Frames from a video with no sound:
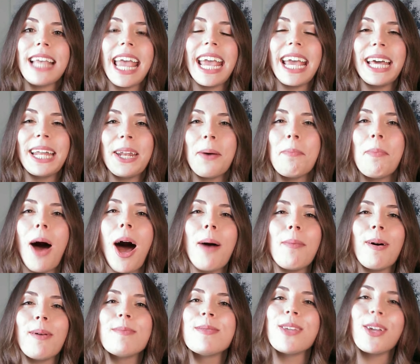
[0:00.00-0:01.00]
and
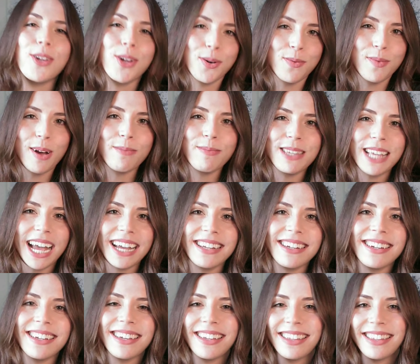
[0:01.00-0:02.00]
pop-ups on your website.